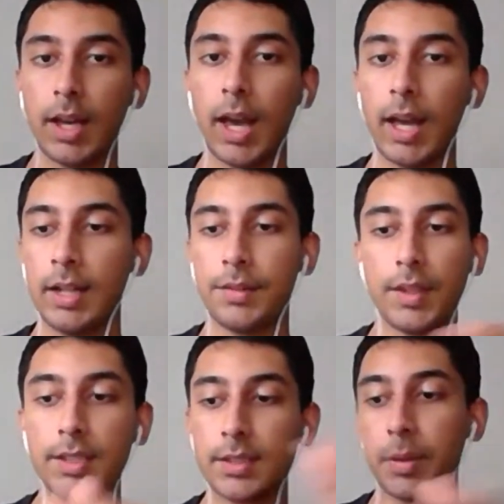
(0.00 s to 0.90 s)
And
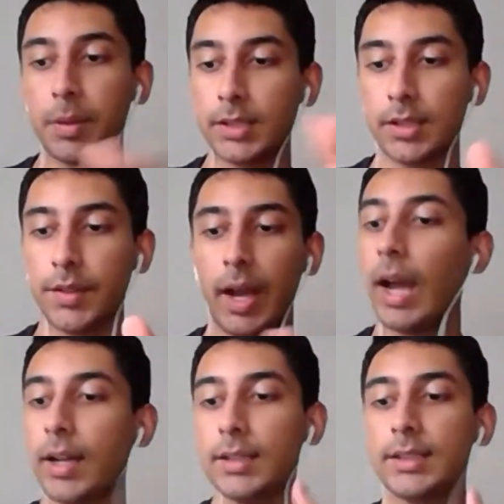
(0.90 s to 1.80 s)
this is a personal thing.
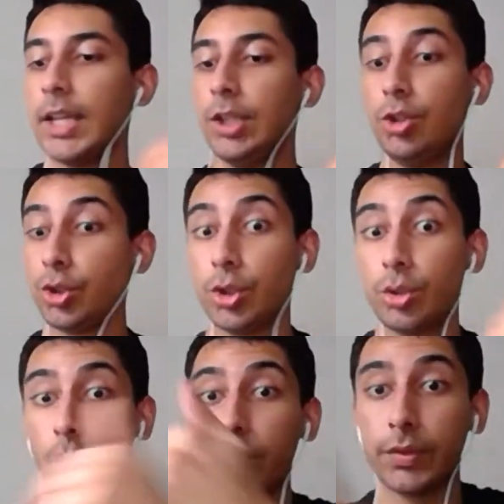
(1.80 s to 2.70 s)
I can't say you
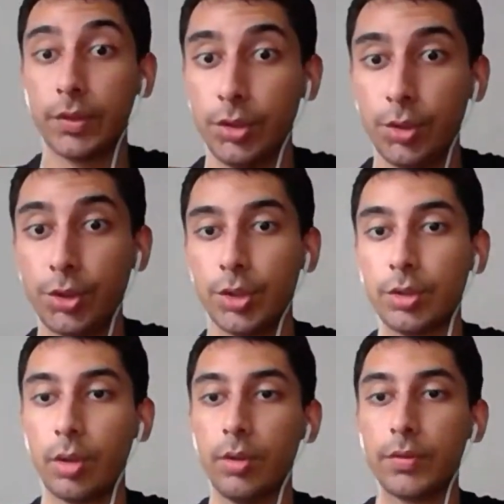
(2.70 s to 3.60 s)
should go
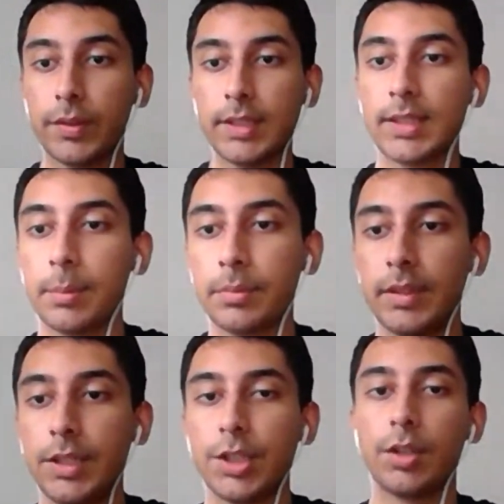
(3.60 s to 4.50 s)
for this type of
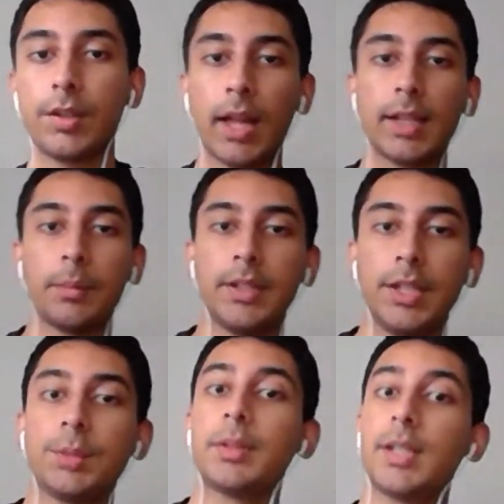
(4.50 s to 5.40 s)
teaching or that type of
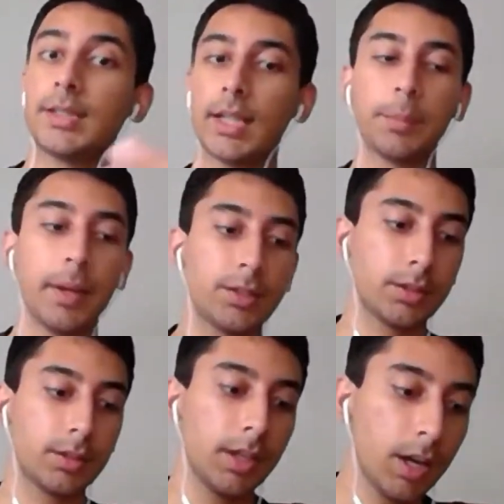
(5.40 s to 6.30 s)
teaching because that depends
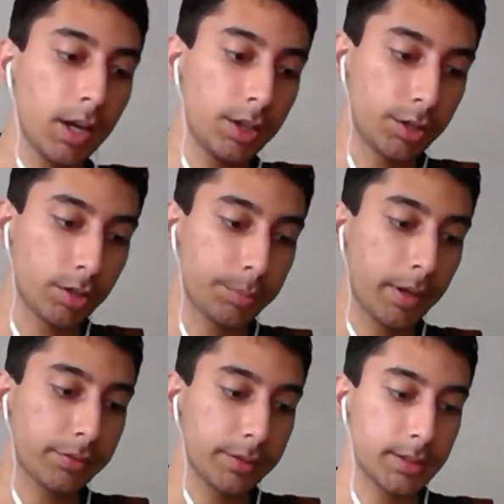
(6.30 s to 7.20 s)
on your own
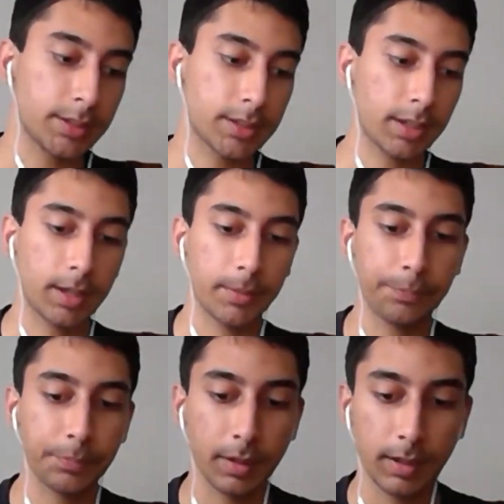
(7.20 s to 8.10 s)
preferences.
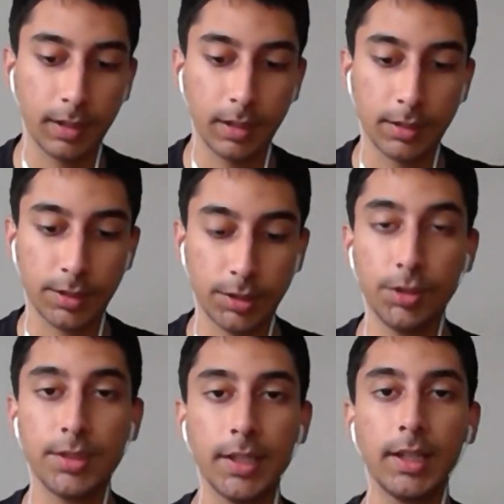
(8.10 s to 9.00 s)
So
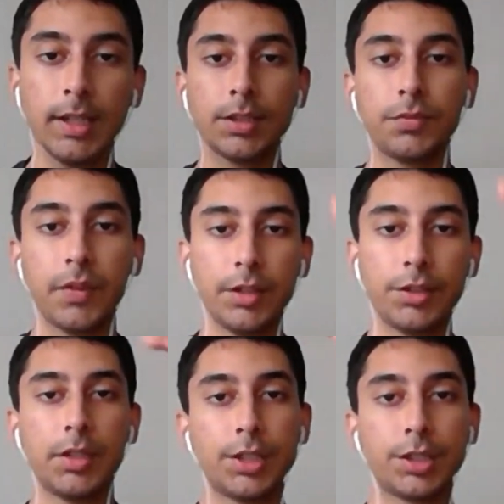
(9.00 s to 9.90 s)
UCL is a very
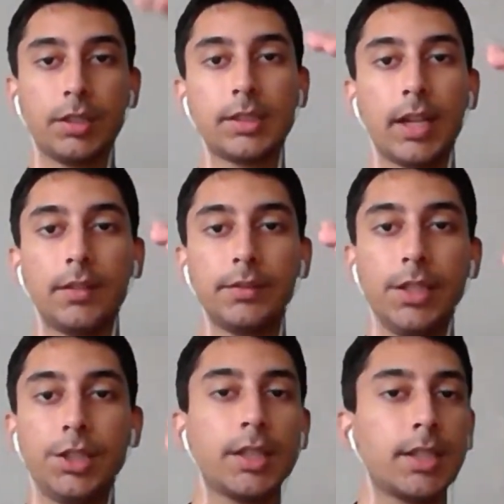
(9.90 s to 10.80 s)
traditional style of
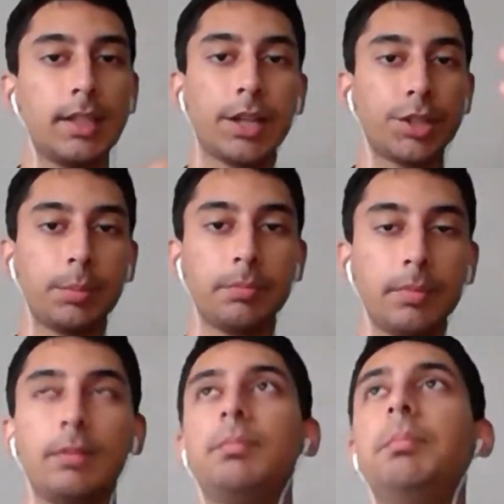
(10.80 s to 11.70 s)
teaching. It's a lecture.
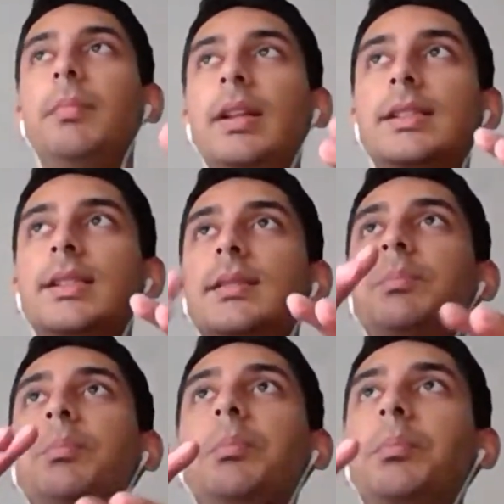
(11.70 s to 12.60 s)
It's
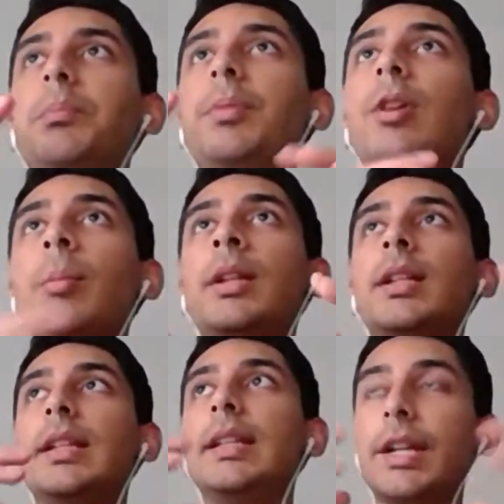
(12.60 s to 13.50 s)

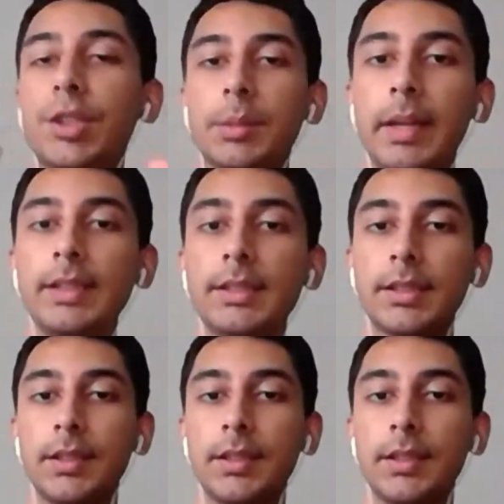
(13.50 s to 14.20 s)
predominantly lecture based.